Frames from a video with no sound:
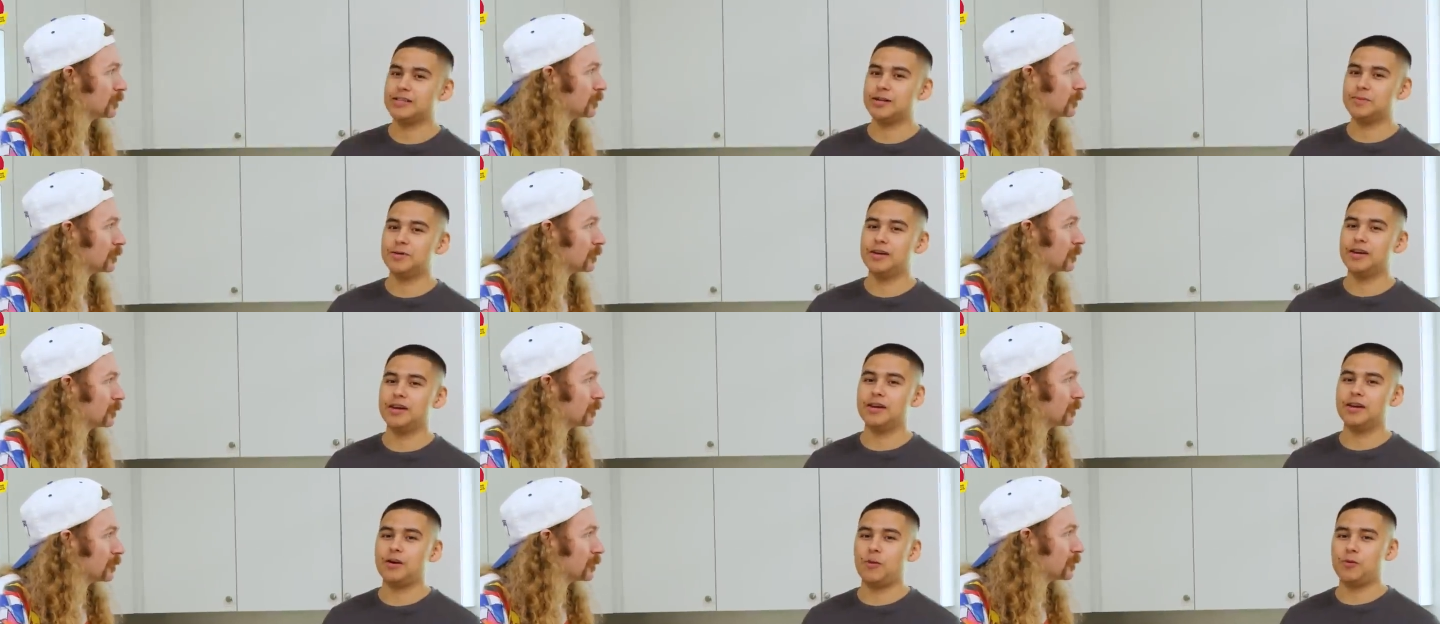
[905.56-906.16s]
Speaker 1: same
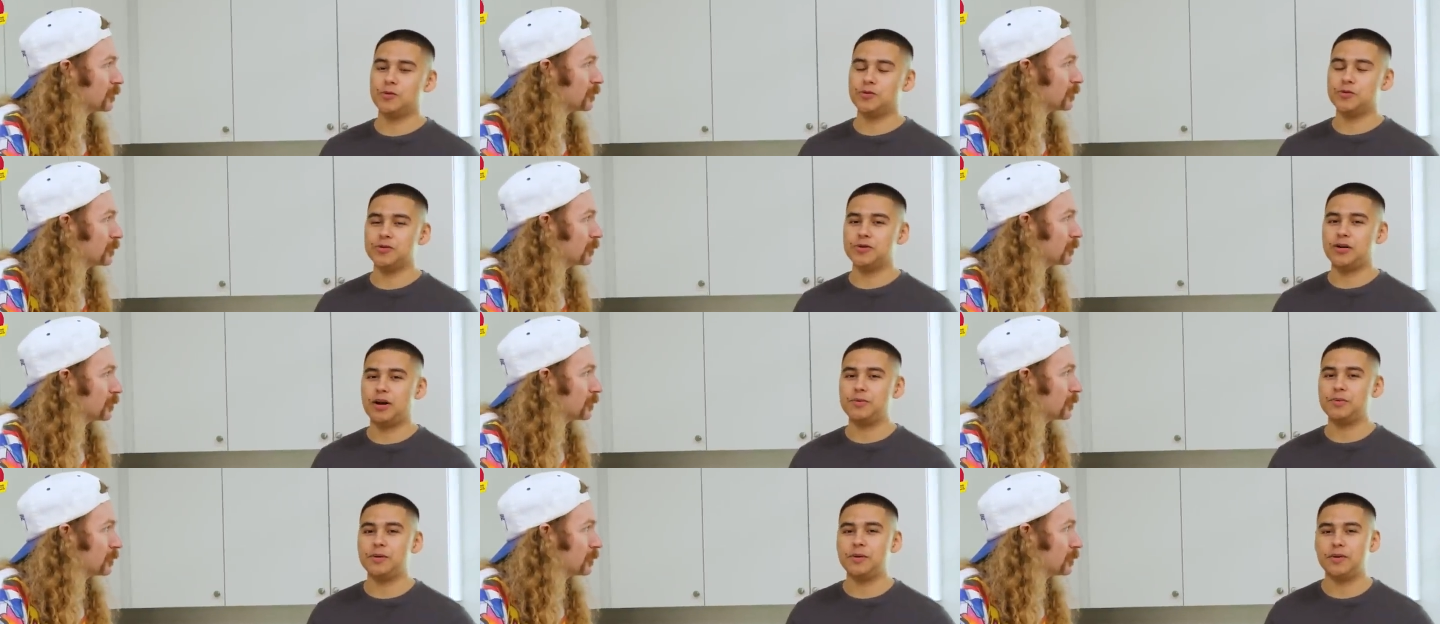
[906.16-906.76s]
day, once we
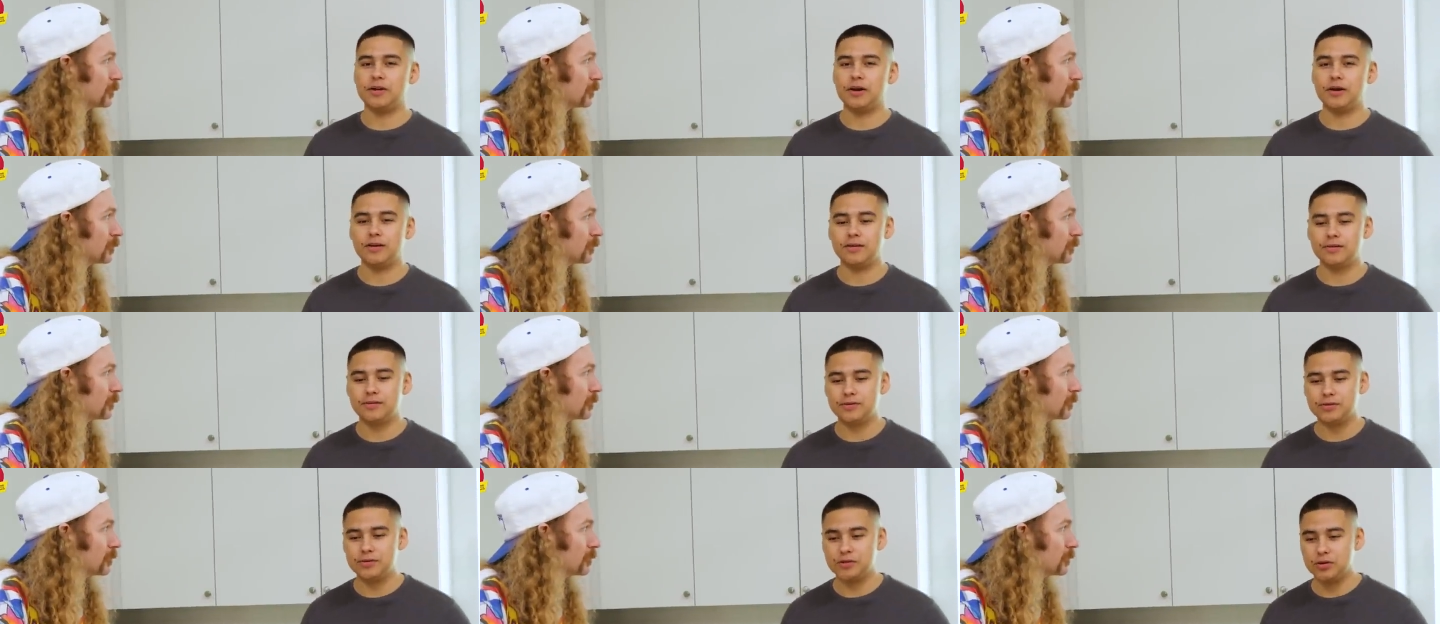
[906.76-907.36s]
dropped
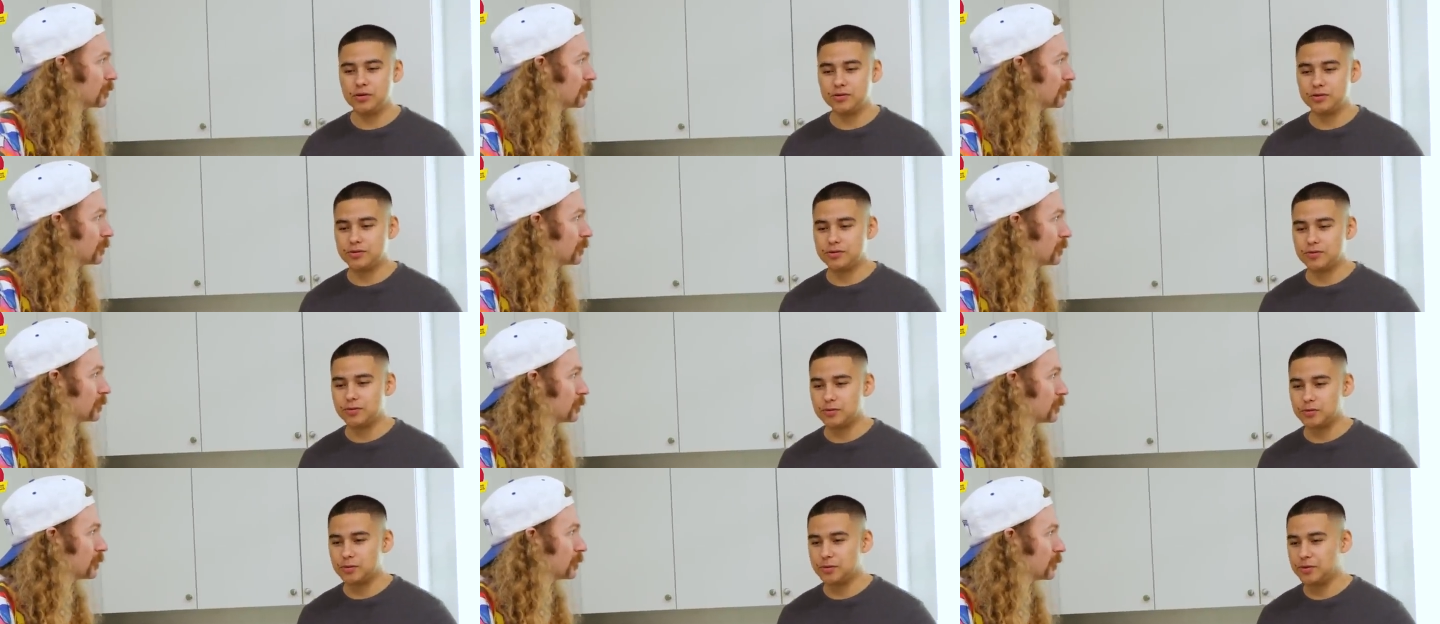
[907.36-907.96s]
on you know
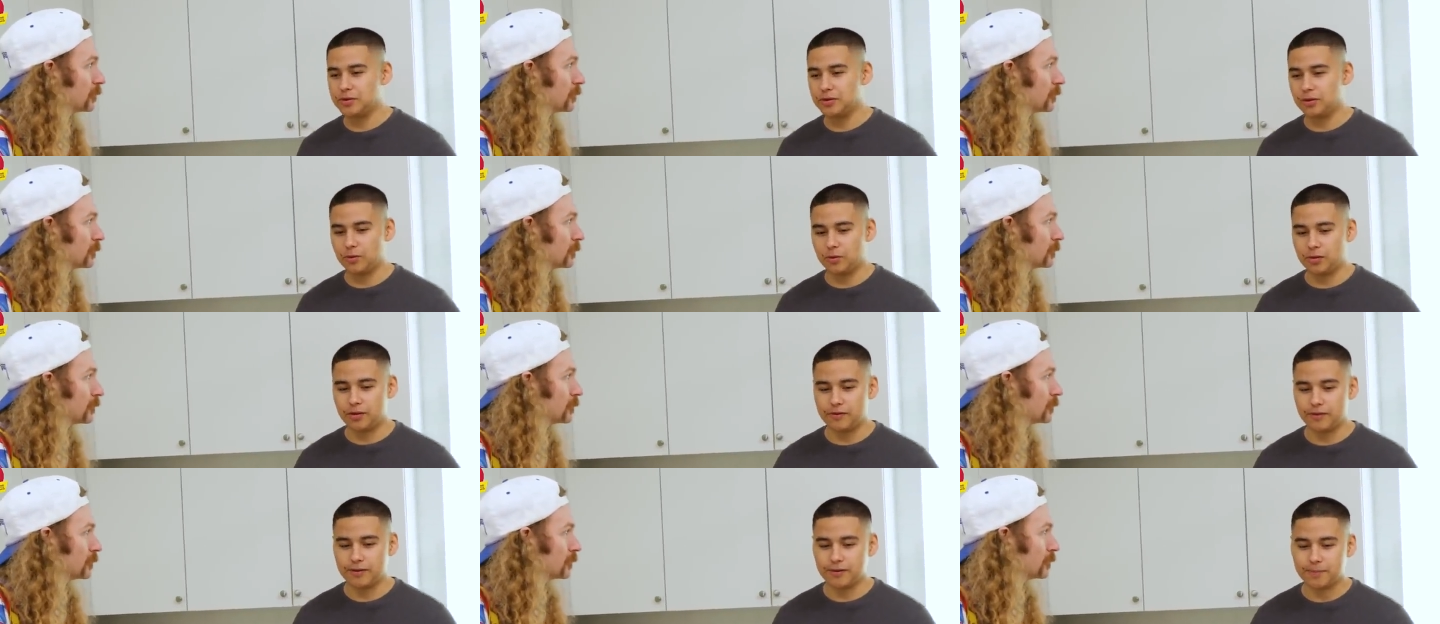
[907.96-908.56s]
social media or
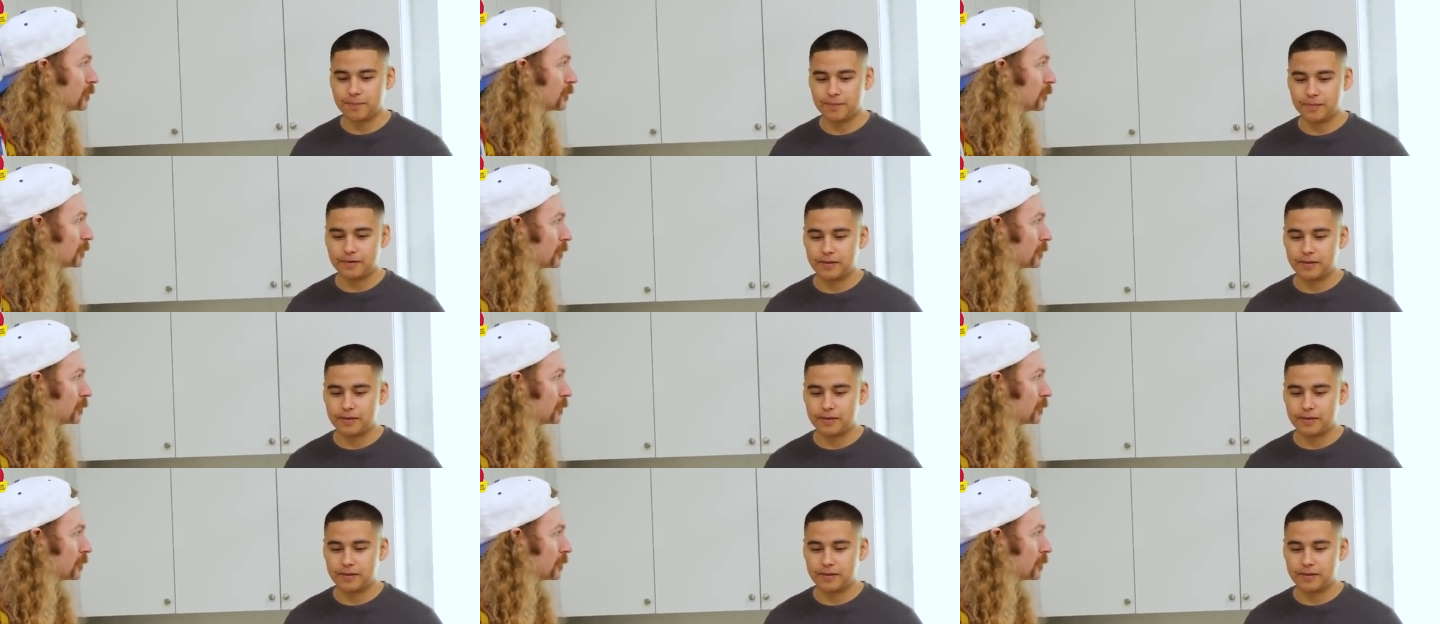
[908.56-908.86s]
whatever,